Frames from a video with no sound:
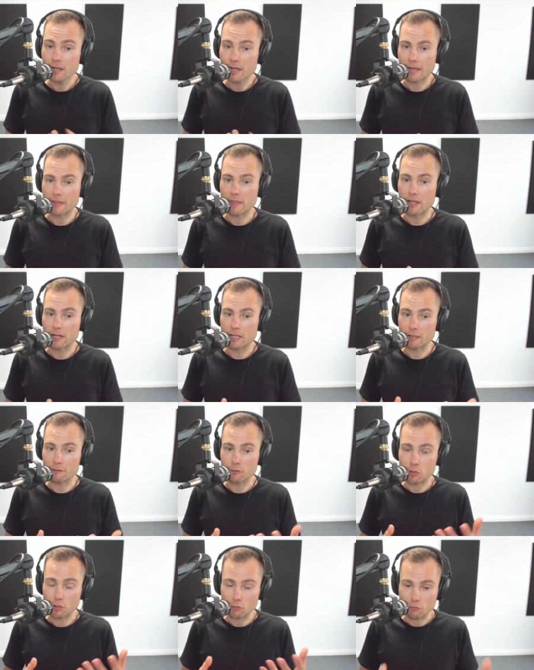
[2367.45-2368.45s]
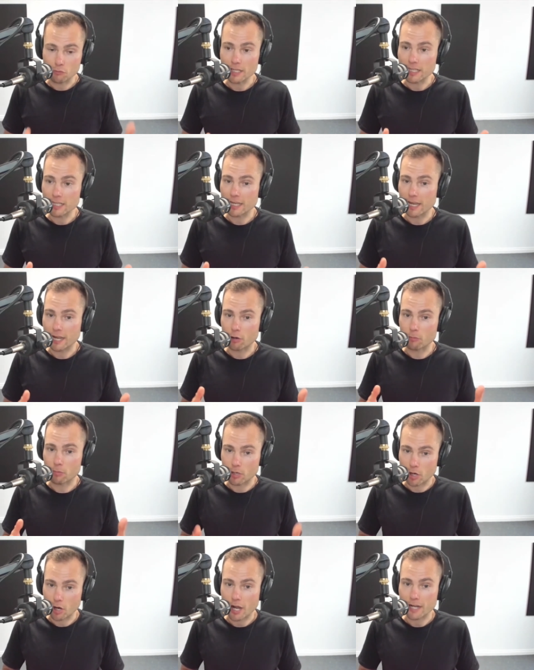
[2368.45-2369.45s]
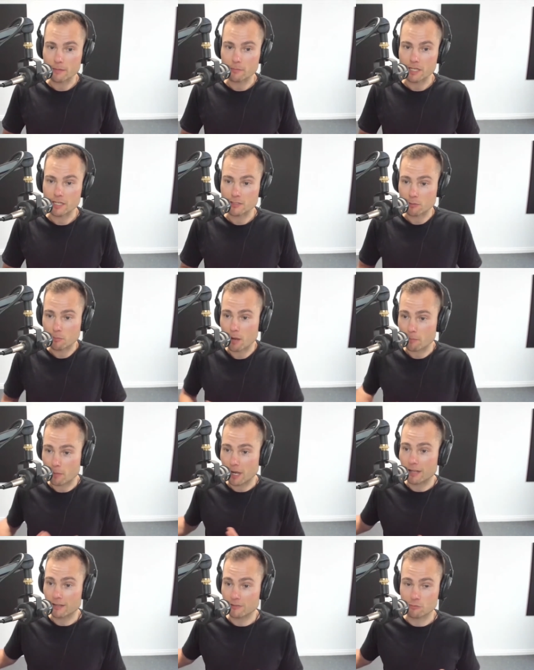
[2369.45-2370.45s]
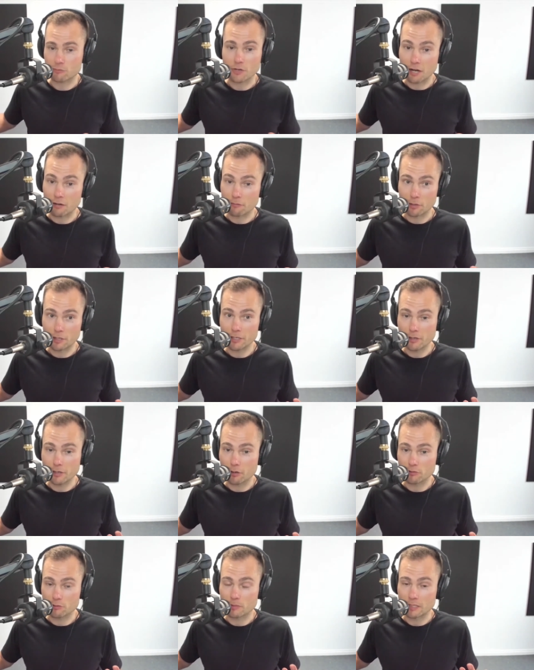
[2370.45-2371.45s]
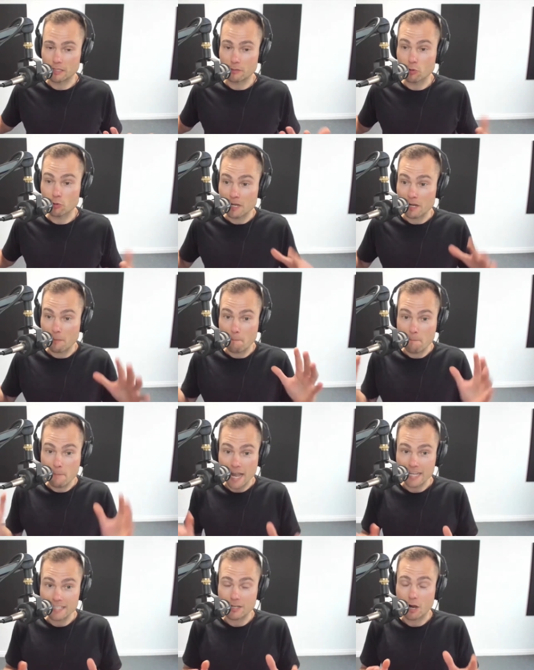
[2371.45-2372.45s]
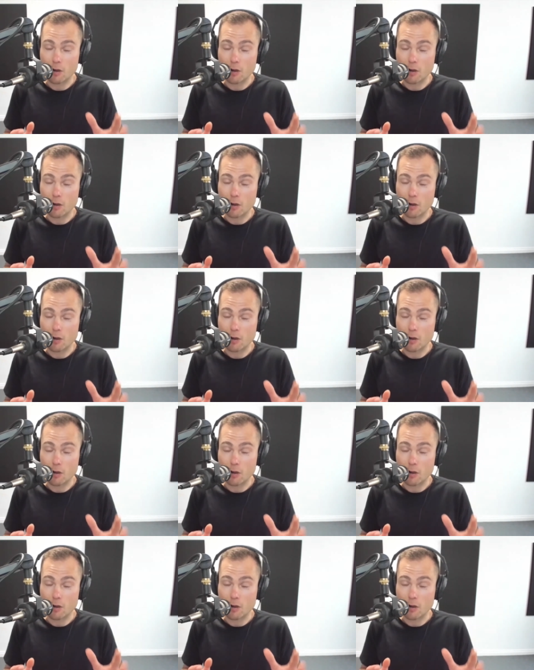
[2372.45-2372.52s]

And then if you could really help guide me to my path to recovery, ultimately, it would have been amazing.